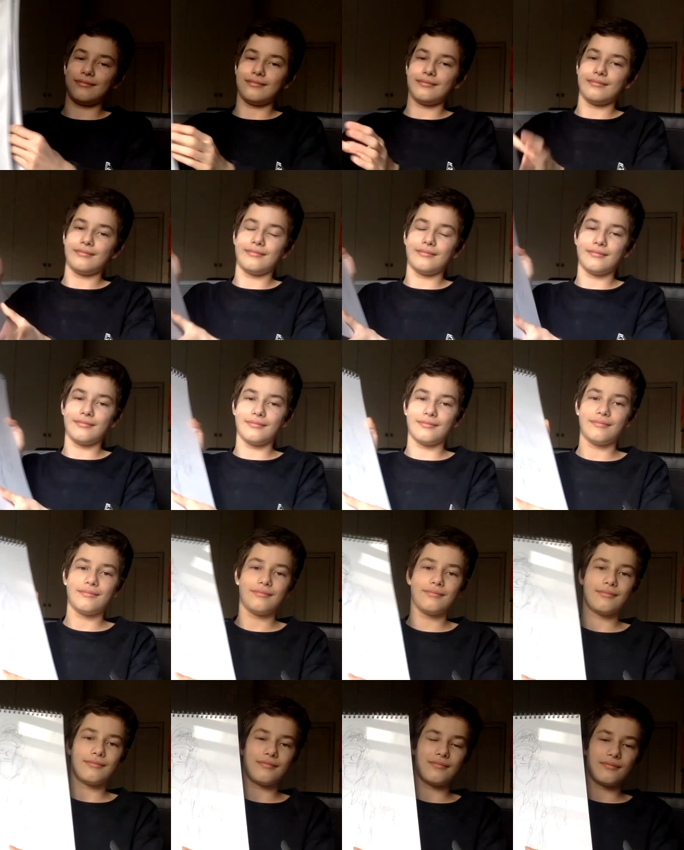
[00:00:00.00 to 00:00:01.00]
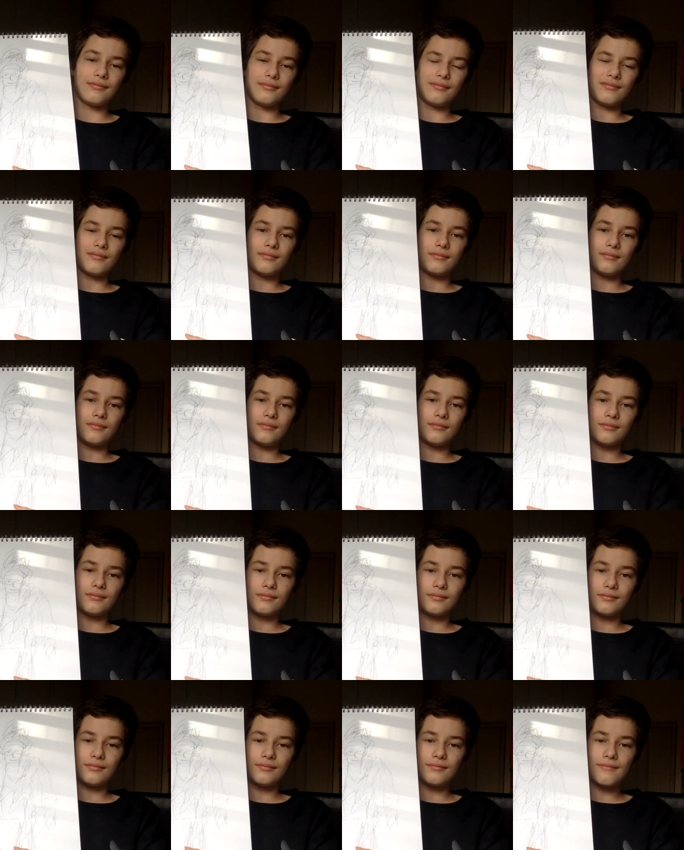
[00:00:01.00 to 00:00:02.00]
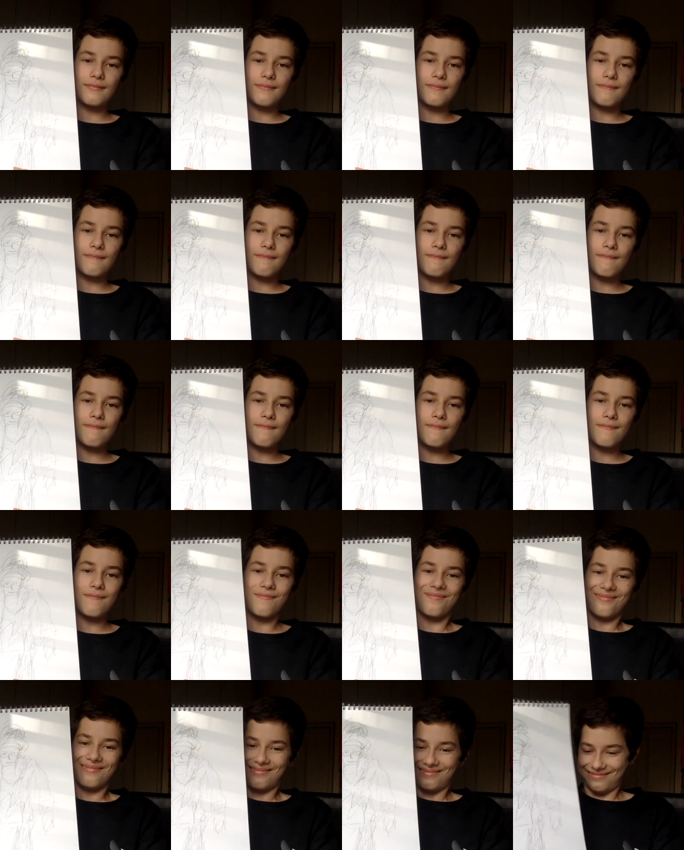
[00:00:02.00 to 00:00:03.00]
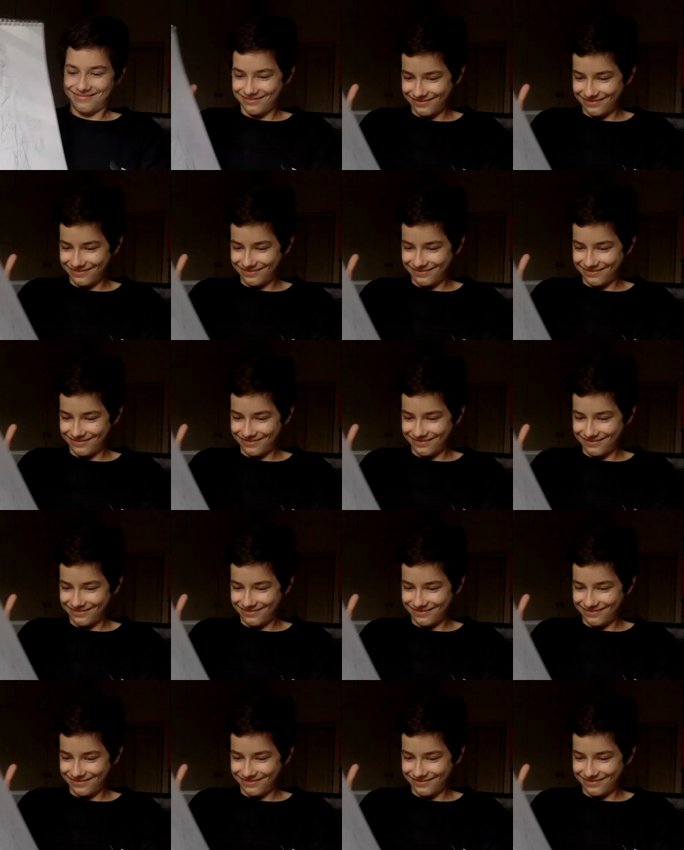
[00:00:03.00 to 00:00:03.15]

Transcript: Nobody speaks.